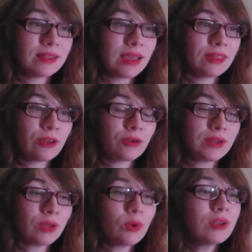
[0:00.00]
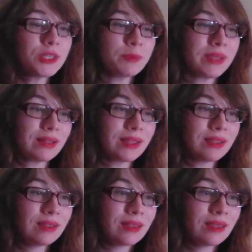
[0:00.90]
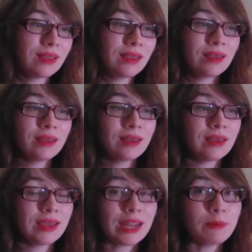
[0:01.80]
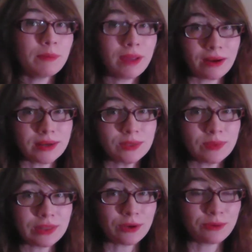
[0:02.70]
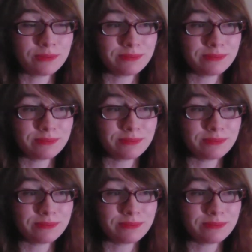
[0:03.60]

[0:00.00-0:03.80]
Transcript: and the hotel walls are peeling. And I'm in Paris with you.